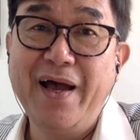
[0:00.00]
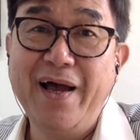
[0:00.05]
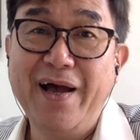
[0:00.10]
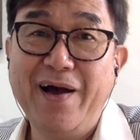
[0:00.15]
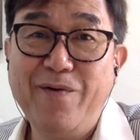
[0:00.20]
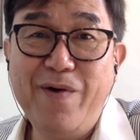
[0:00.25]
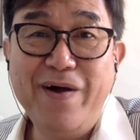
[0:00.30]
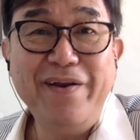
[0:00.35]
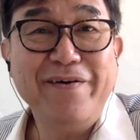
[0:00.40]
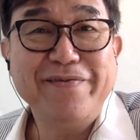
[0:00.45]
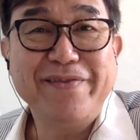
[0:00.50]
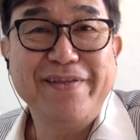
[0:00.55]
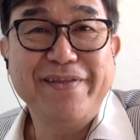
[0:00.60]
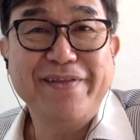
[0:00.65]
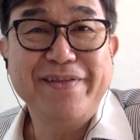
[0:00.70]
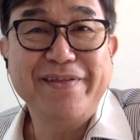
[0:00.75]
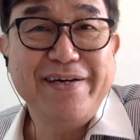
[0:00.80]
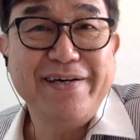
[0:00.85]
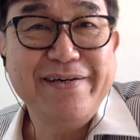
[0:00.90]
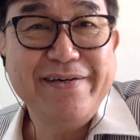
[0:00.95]
one of
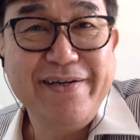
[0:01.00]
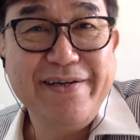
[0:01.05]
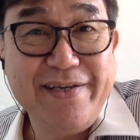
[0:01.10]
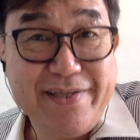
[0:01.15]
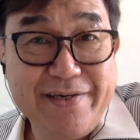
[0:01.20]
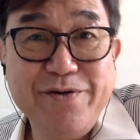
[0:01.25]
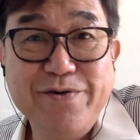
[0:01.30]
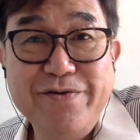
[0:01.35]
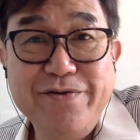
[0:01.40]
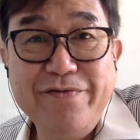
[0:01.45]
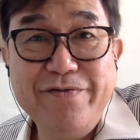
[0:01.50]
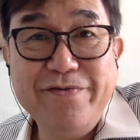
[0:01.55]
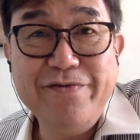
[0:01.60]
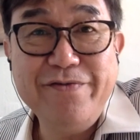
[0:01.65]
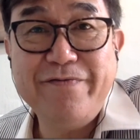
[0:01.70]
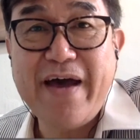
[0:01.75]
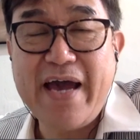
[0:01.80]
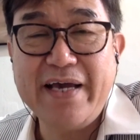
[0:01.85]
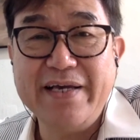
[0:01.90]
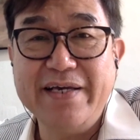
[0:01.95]
the little known
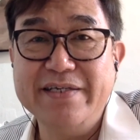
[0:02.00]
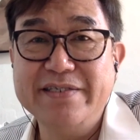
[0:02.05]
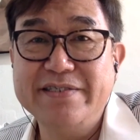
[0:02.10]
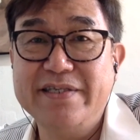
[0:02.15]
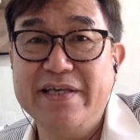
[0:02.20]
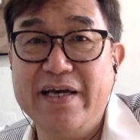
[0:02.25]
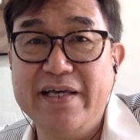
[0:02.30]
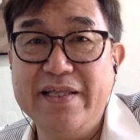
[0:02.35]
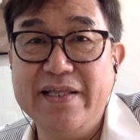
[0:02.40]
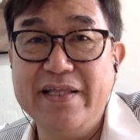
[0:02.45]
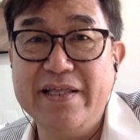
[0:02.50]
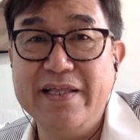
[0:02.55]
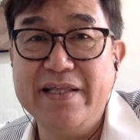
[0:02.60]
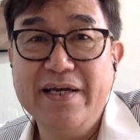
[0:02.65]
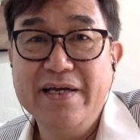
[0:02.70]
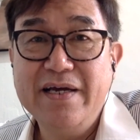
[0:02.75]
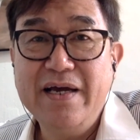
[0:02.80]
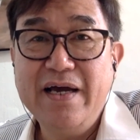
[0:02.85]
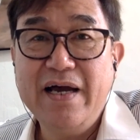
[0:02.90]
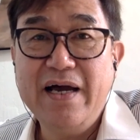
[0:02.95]
fact is that
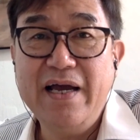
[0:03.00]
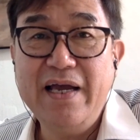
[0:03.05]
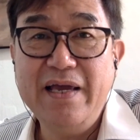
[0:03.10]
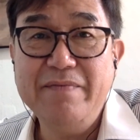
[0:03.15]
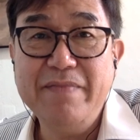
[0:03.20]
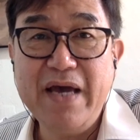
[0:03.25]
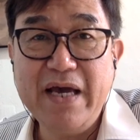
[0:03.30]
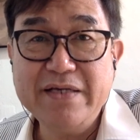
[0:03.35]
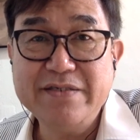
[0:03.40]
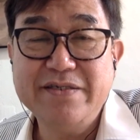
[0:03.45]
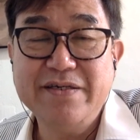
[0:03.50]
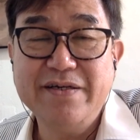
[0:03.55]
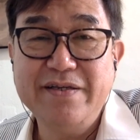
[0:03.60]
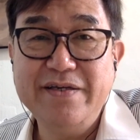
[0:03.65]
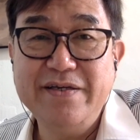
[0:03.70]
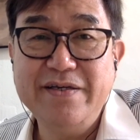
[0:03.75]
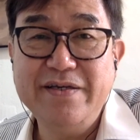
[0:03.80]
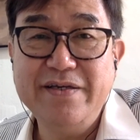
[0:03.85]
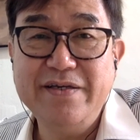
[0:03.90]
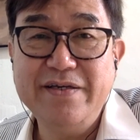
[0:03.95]
I am
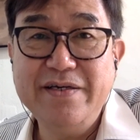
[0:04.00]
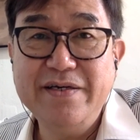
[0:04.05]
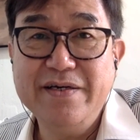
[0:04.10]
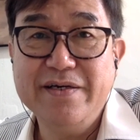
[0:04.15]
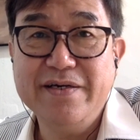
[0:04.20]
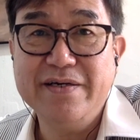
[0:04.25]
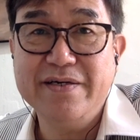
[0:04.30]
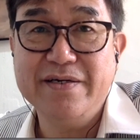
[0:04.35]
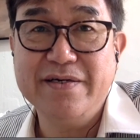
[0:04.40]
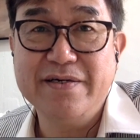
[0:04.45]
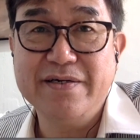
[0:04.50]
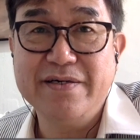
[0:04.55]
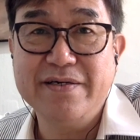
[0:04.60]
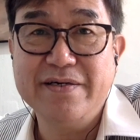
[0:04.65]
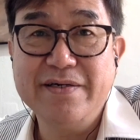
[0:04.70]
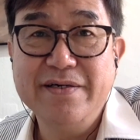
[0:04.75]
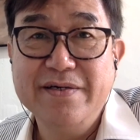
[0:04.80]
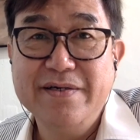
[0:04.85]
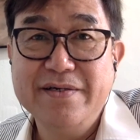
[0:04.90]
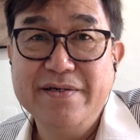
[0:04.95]
actually a
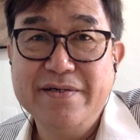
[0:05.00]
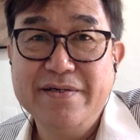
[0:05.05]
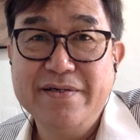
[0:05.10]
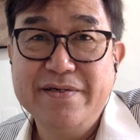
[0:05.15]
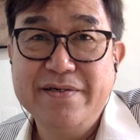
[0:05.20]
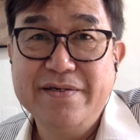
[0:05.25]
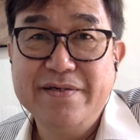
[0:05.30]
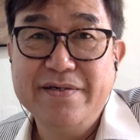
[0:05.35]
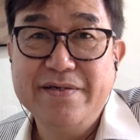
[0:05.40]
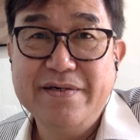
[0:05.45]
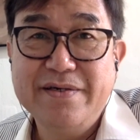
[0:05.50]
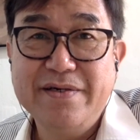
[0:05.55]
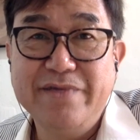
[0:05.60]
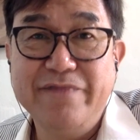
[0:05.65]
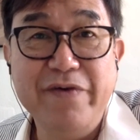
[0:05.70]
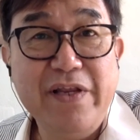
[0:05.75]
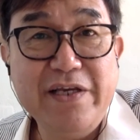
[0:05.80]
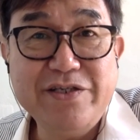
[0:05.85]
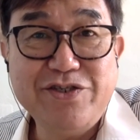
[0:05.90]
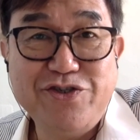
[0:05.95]

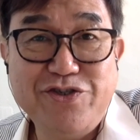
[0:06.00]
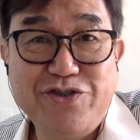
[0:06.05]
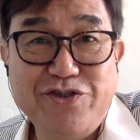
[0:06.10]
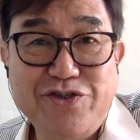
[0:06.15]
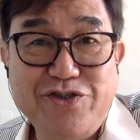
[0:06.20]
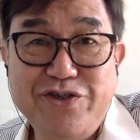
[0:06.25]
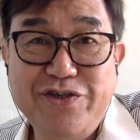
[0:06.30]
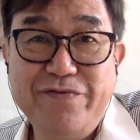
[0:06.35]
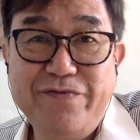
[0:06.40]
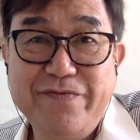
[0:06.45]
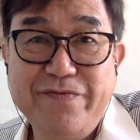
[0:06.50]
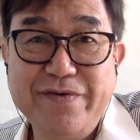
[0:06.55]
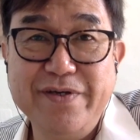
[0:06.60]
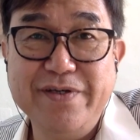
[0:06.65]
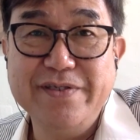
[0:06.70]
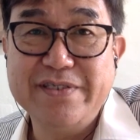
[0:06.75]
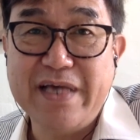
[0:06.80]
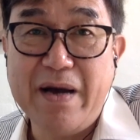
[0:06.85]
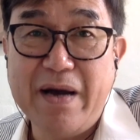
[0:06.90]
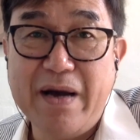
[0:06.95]
village chief
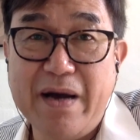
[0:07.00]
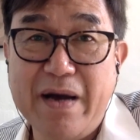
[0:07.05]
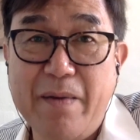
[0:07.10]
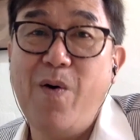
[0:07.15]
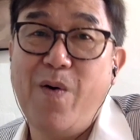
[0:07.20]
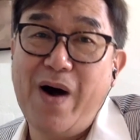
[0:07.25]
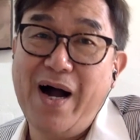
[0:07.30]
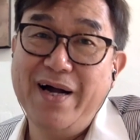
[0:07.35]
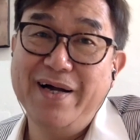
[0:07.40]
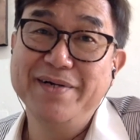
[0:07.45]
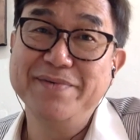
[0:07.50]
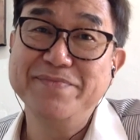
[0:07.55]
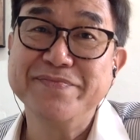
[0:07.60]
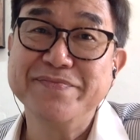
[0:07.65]
in Samoa.